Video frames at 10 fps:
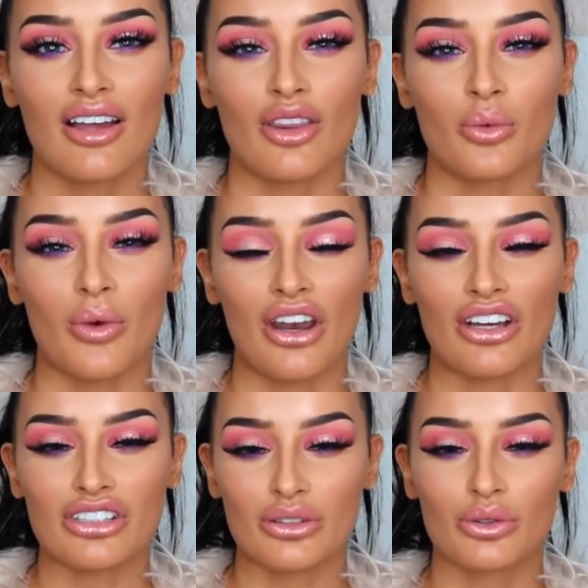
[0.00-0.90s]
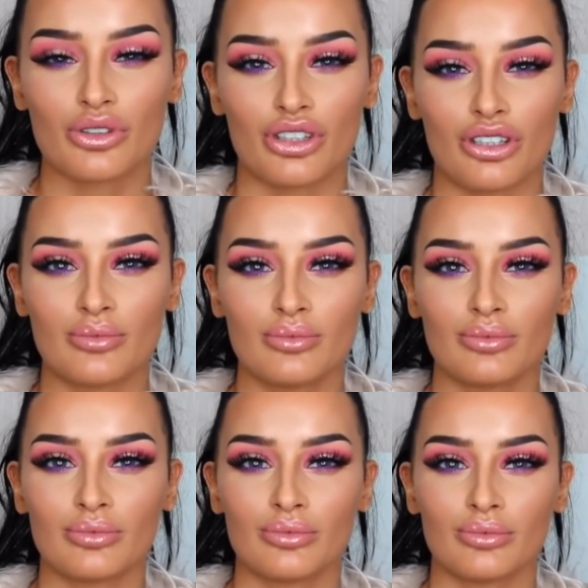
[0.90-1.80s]
that when I saw them
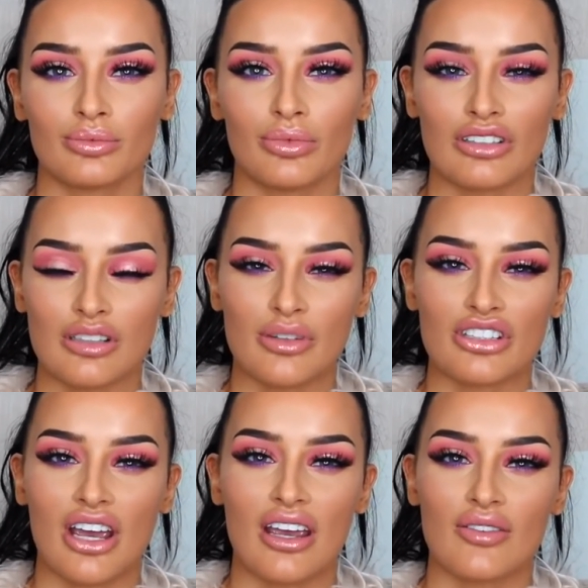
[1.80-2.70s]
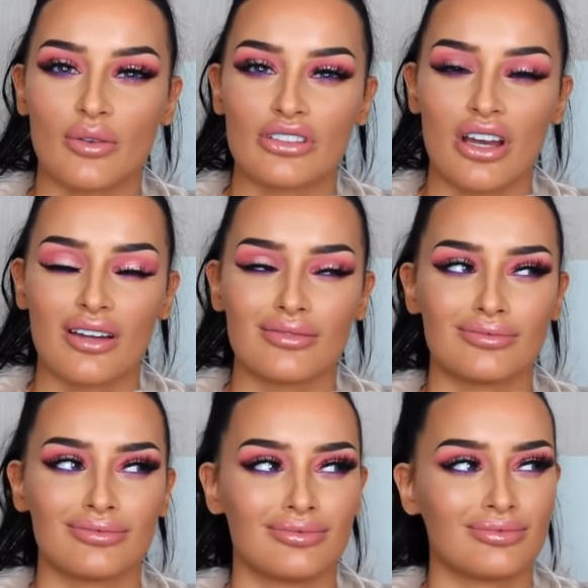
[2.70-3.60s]
once they'd been shaved I was like,
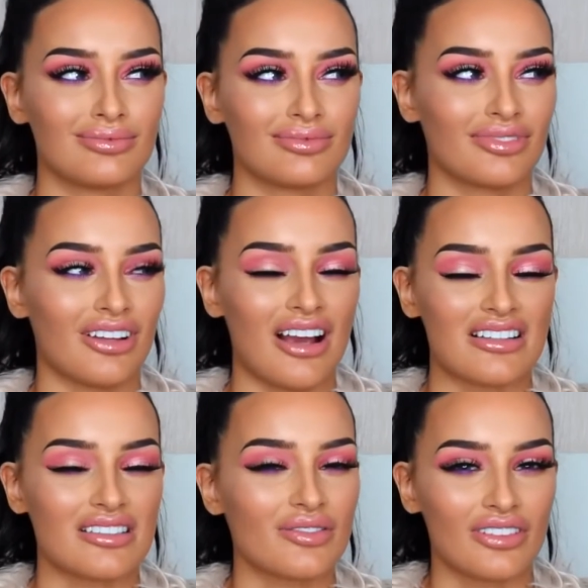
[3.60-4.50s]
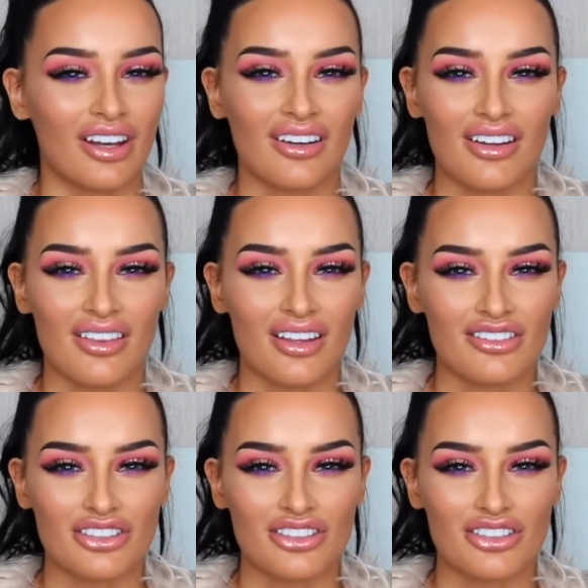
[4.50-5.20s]
has he even done anything?